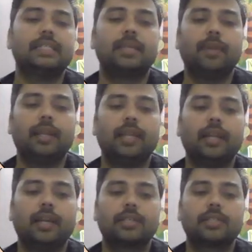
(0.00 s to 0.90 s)
Similarly,
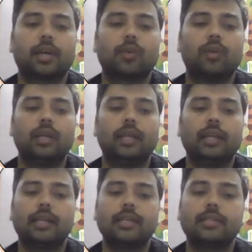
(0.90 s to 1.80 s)
a circular
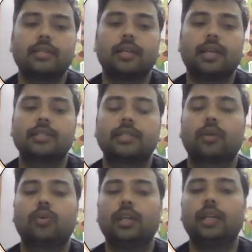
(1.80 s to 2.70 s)
linked list. In
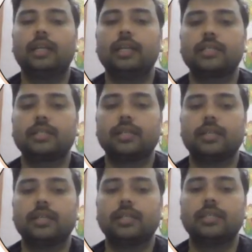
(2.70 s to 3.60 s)
circular linked list,
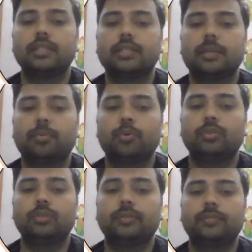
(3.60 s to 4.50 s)

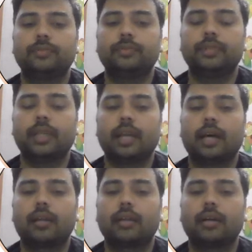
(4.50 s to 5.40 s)
suppose there
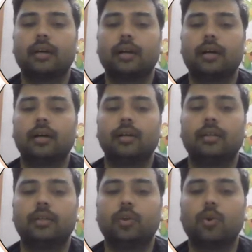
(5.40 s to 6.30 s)
are a
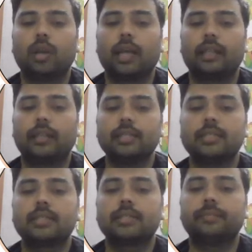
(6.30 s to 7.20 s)
node like
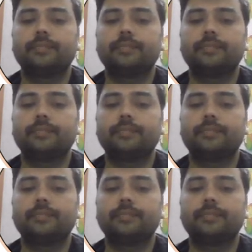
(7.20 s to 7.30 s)
this,